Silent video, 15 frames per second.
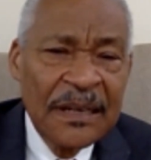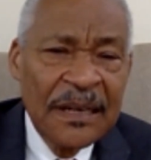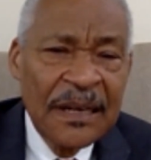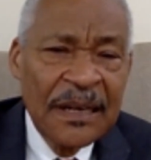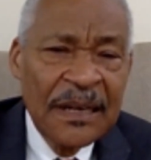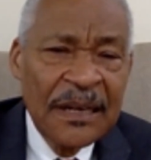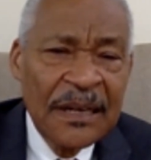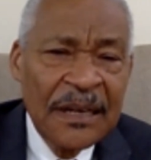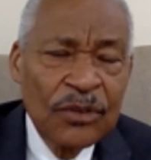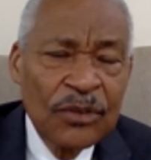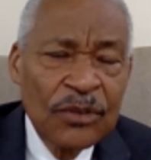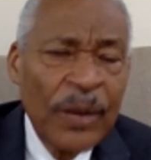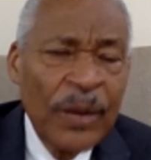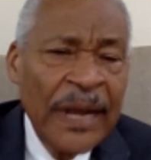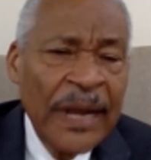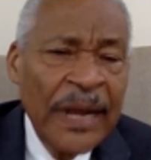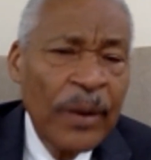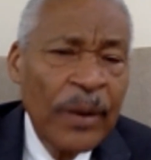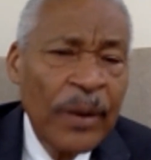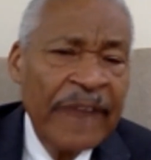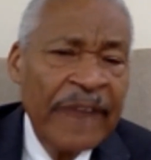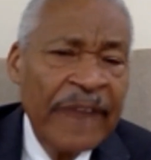So
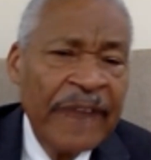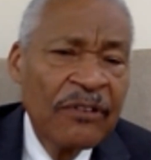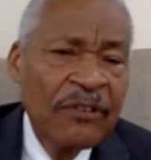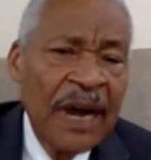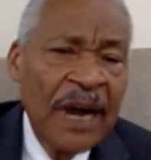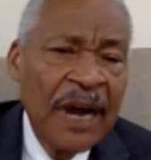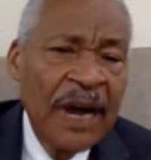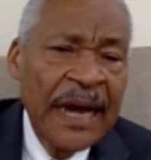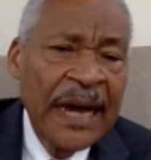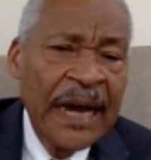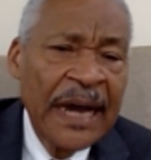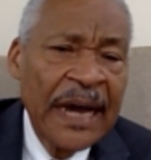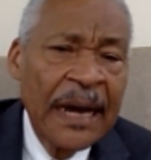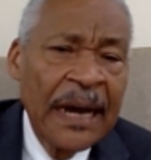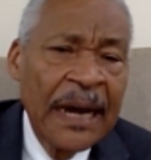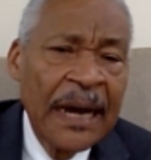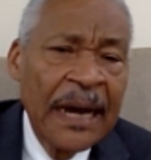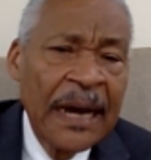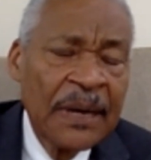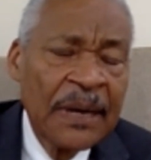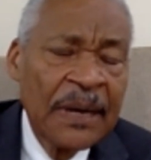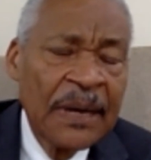whenever I am
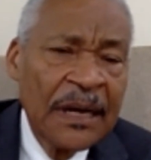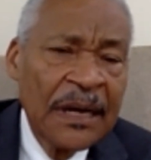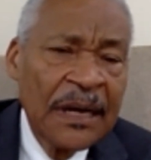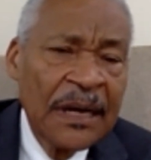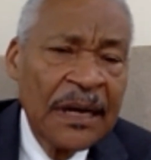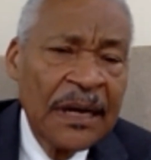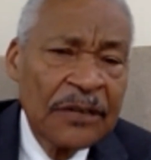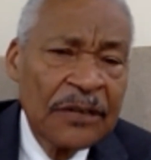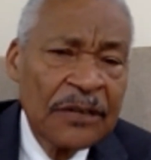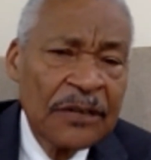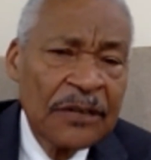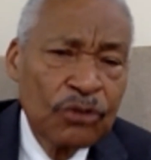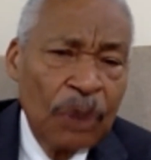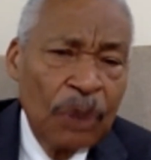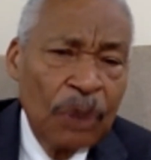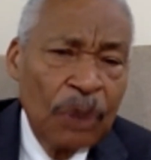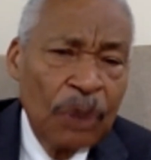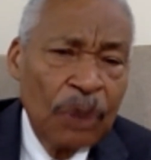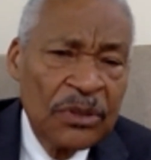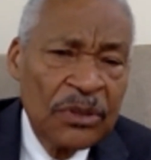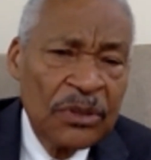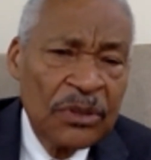troubled,
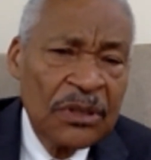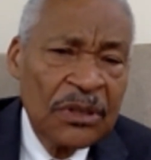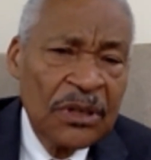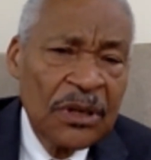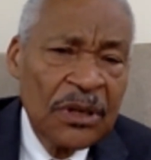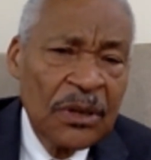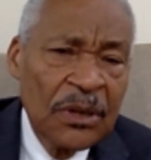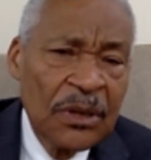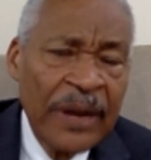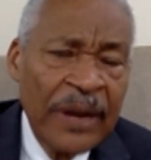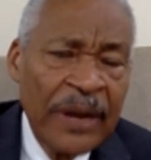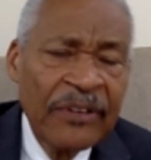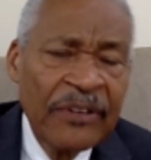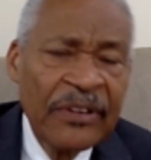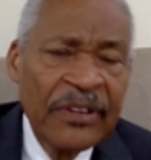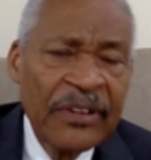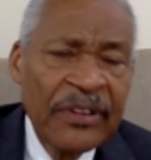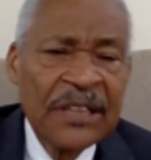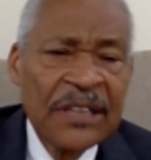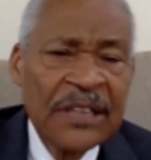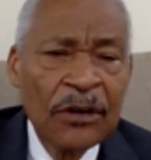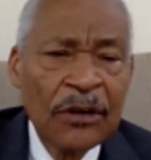whenever things
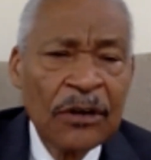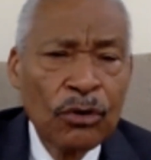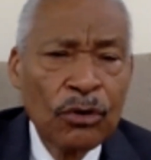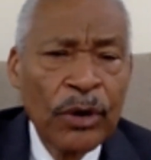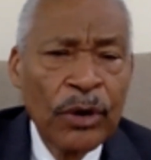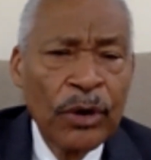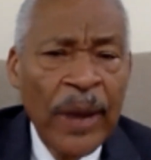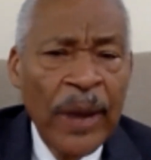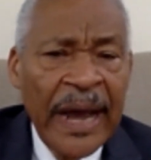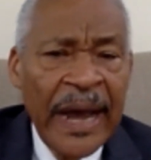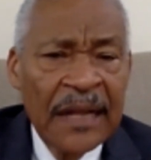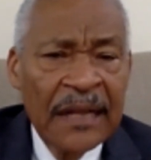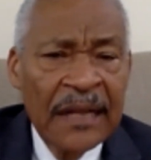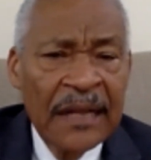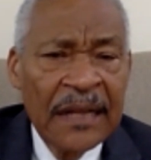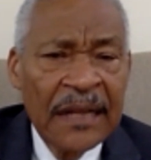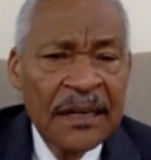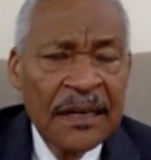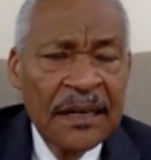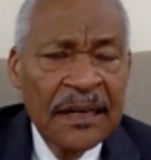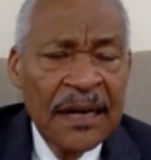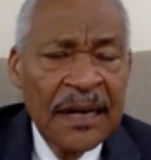aren't going well,
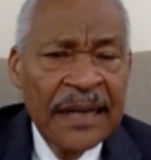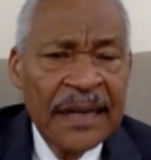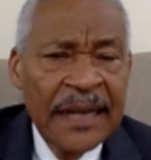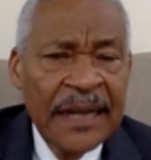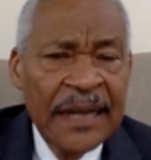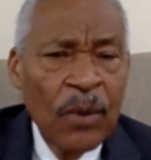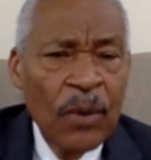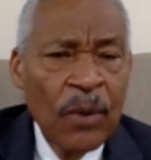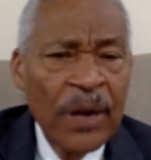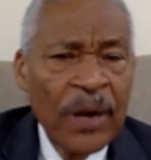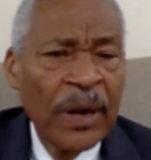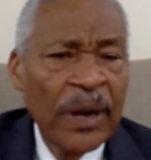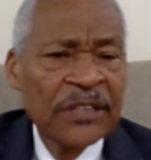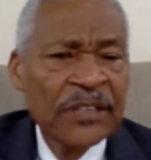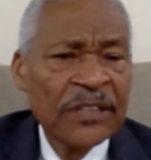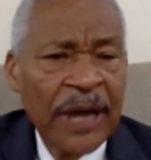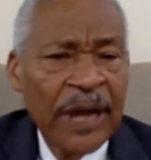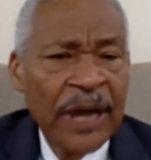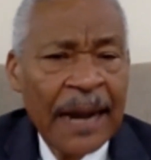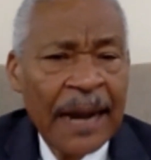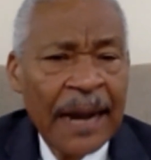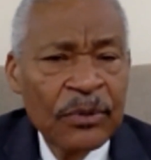and I wonder what is going to happen
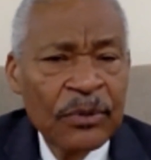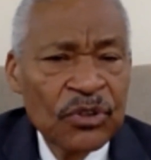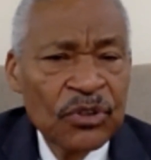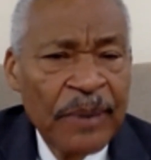to my life,